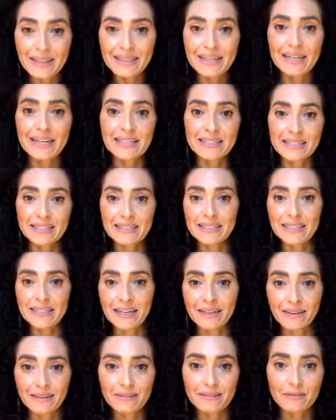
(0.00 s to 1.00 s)
that it's in
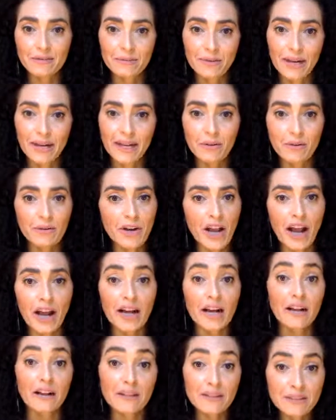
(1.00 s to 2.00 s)
there, right? Or
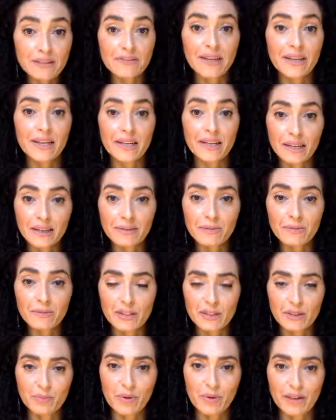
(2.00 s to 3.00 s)
not cultivated it,
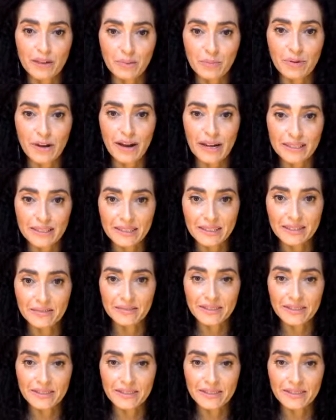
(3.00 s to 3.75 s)
which is part of the practice of